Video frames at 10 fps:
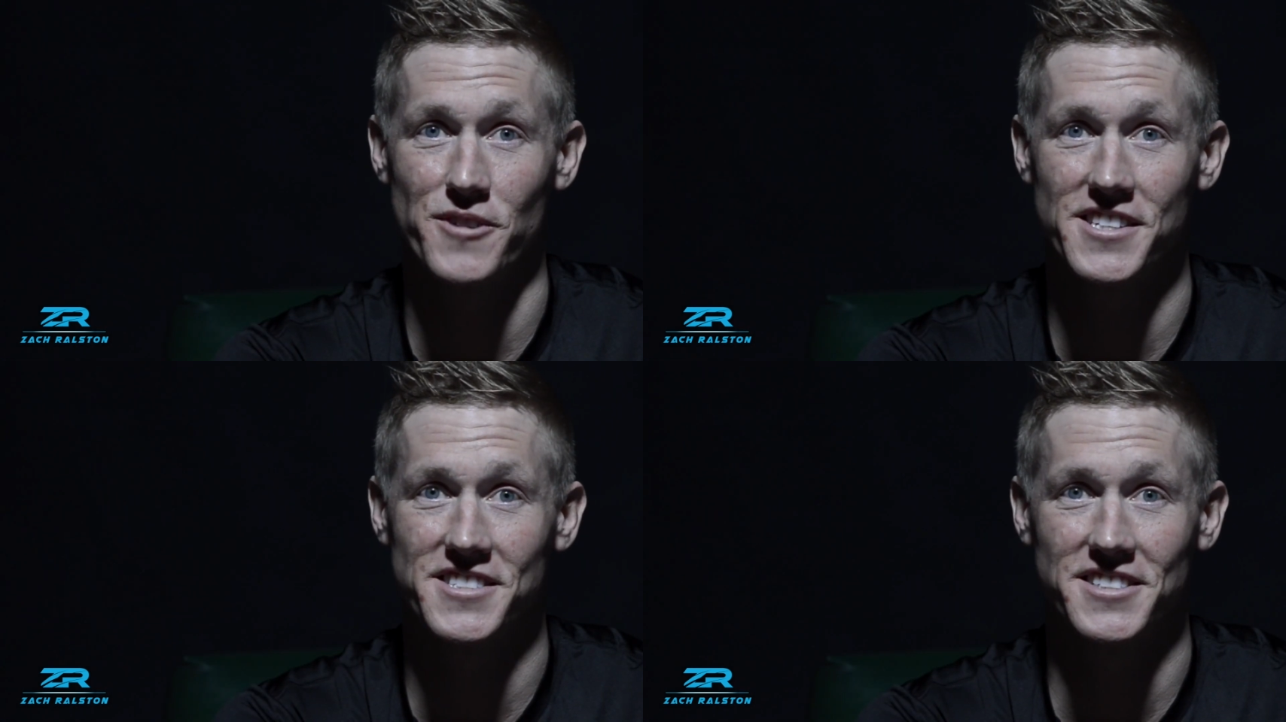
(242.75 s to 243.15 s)
in
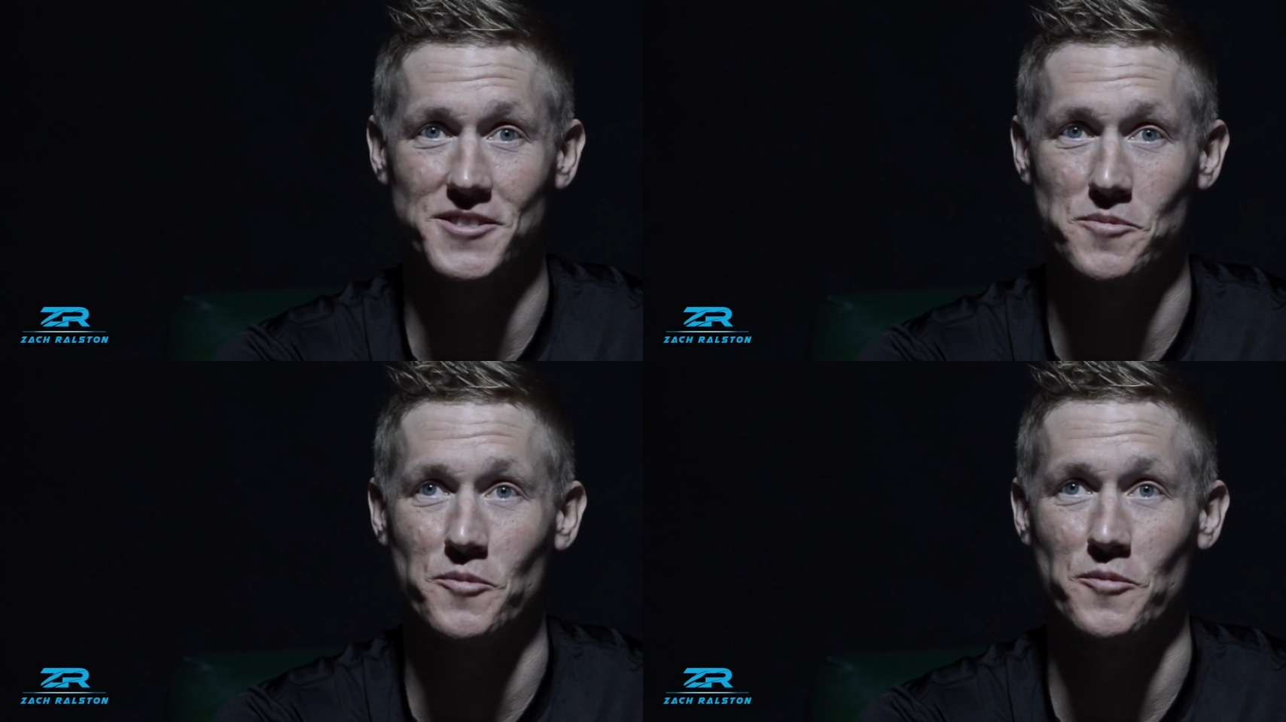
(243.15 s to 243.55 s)
racing
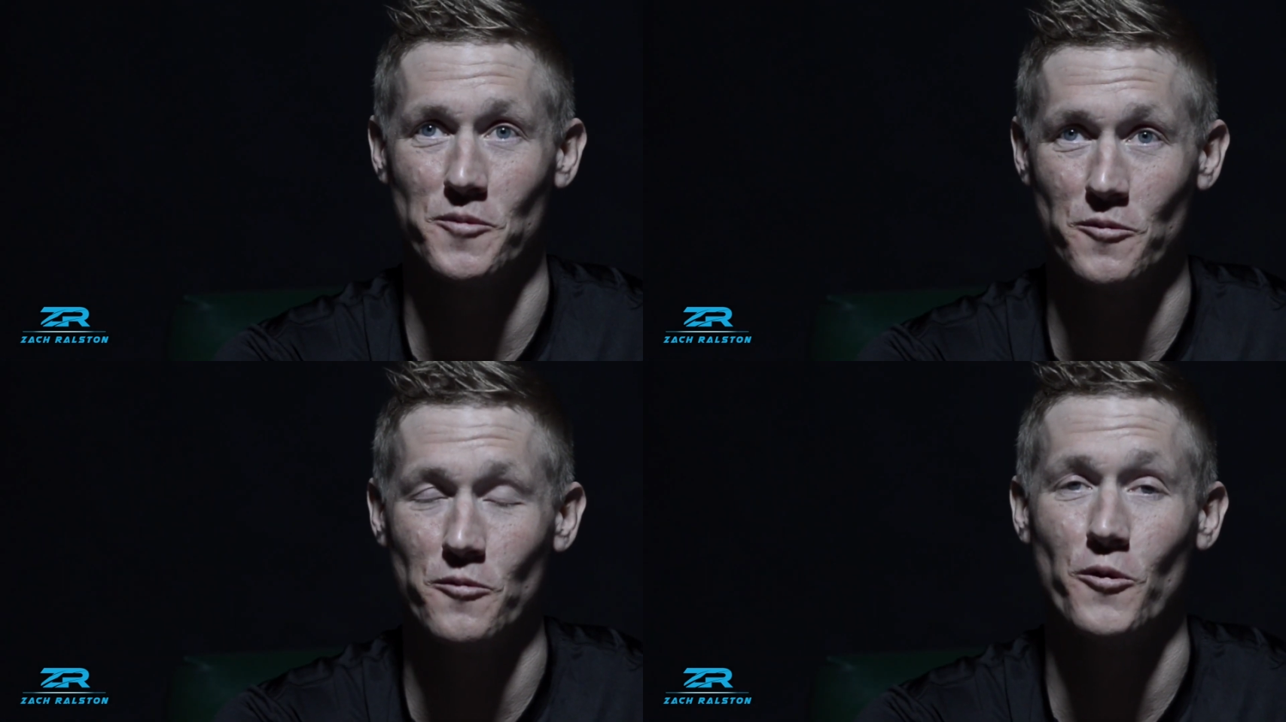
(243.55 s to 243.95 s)
is
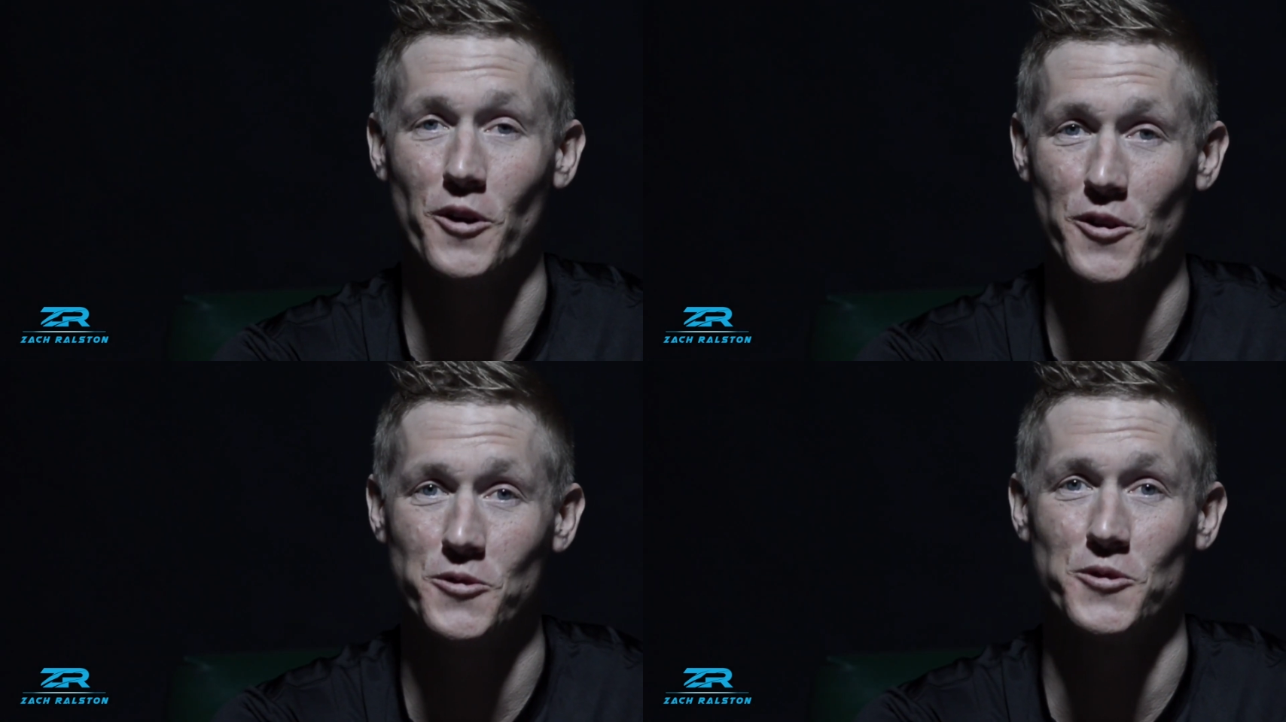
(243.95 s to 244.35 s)
one
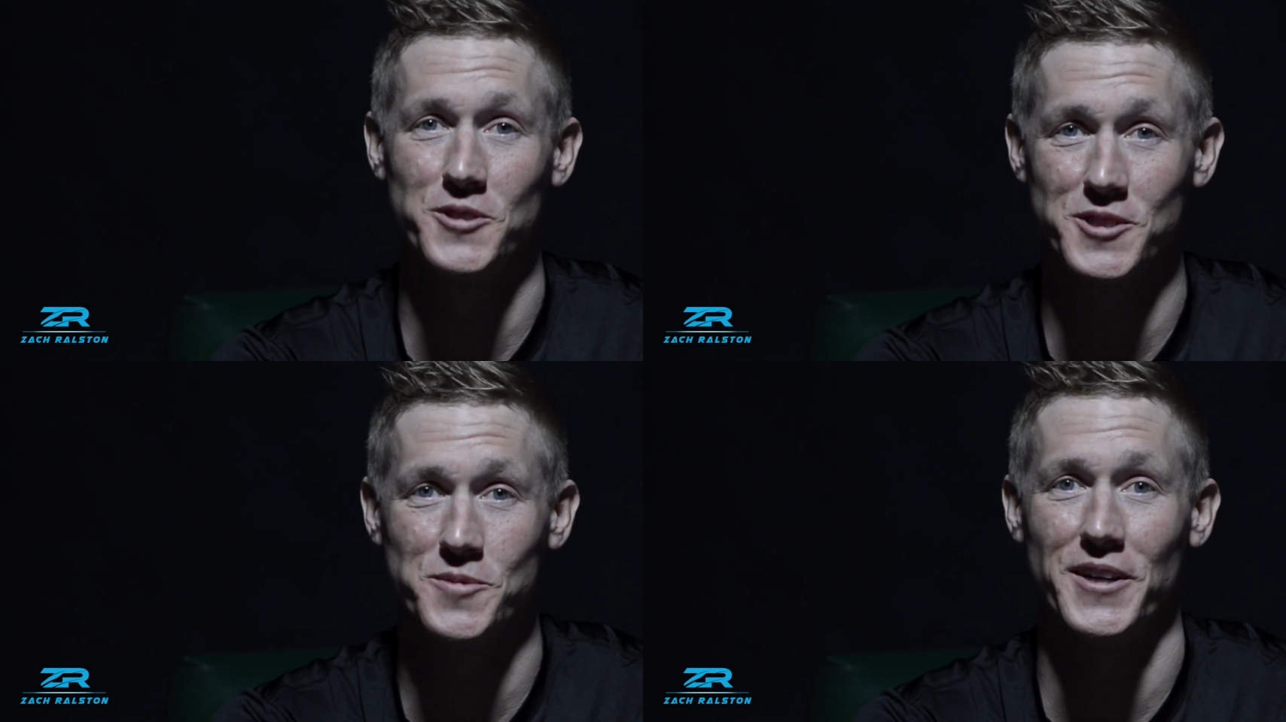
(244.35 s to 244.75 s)
of the
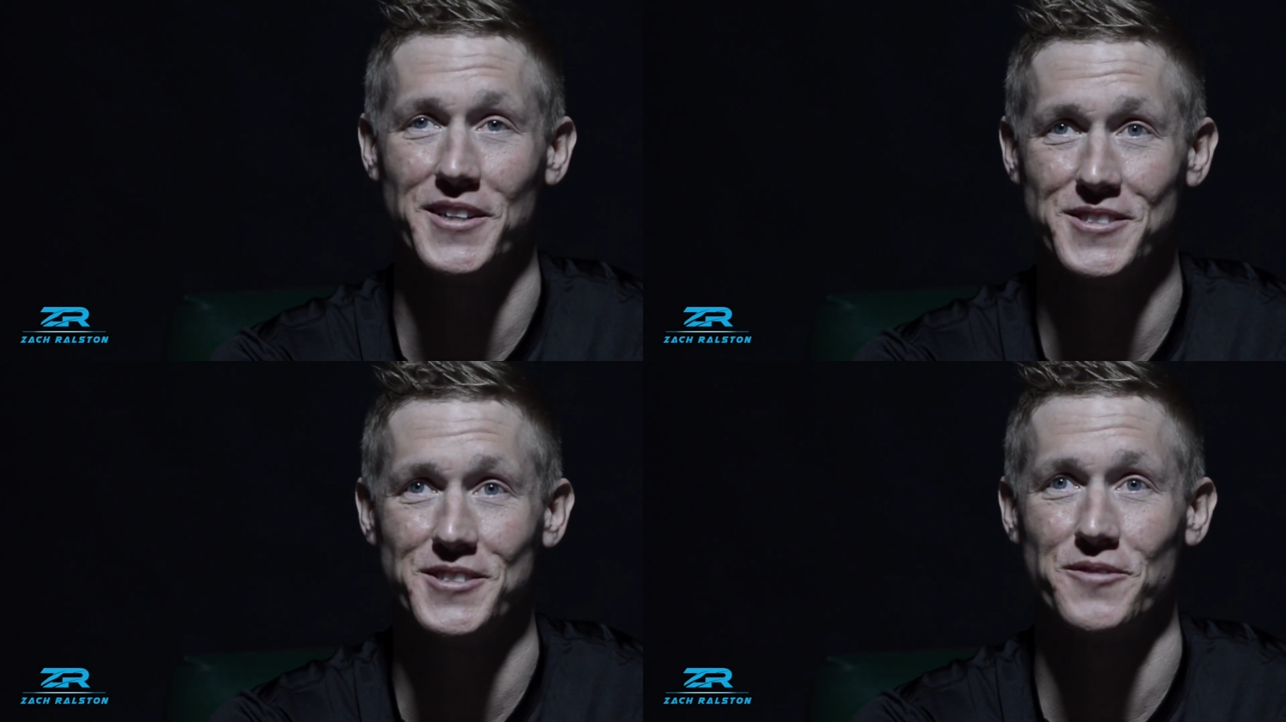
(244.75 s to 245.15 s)
coolest
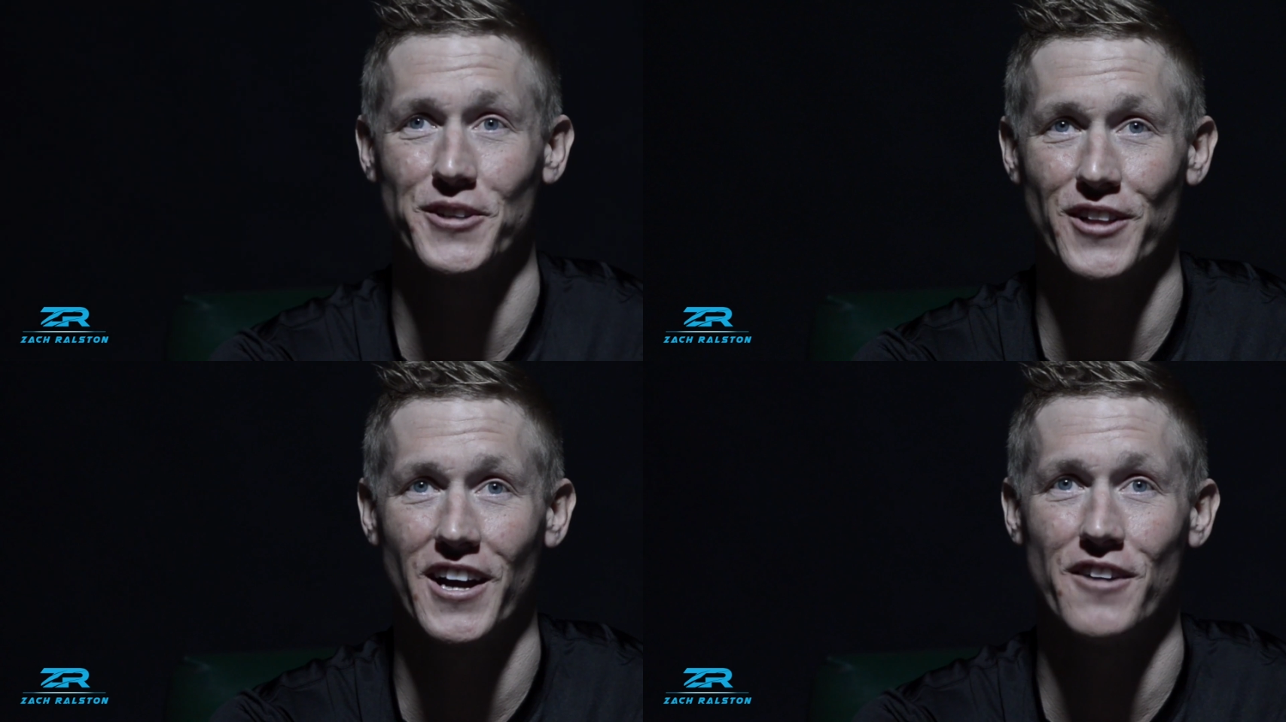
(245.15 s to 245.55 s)
experiences of
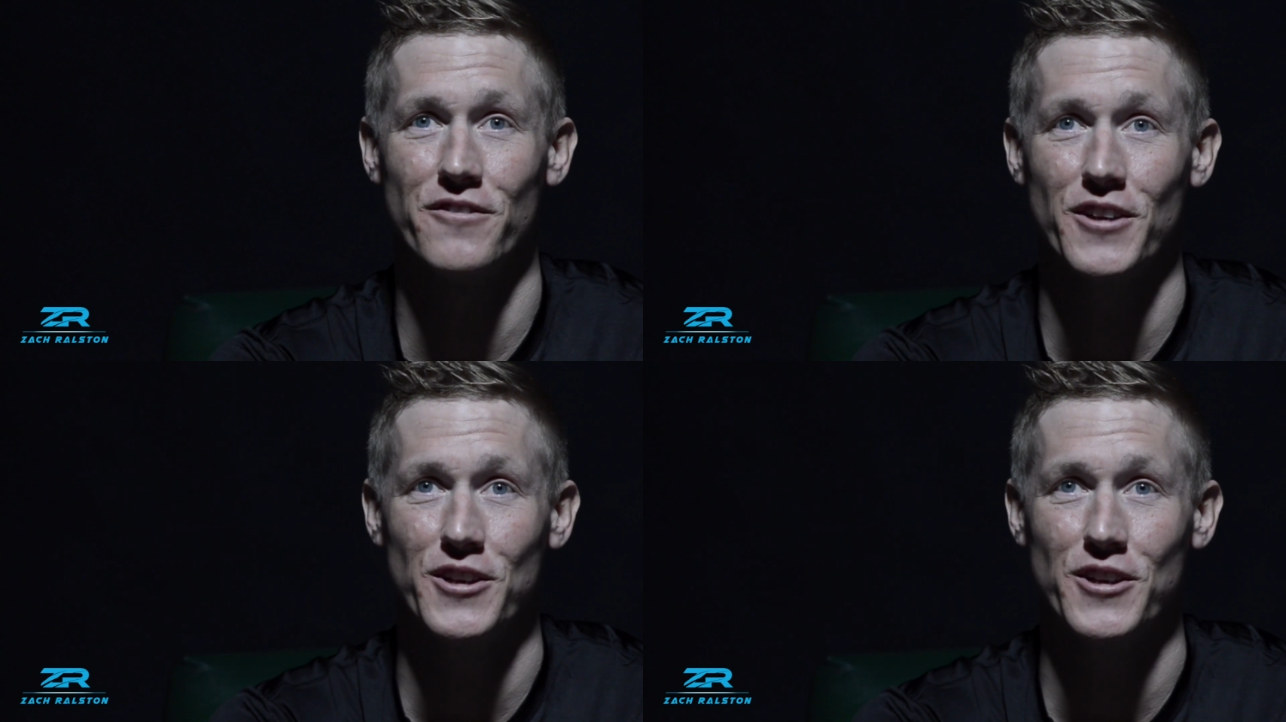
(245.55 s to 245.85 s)
your life.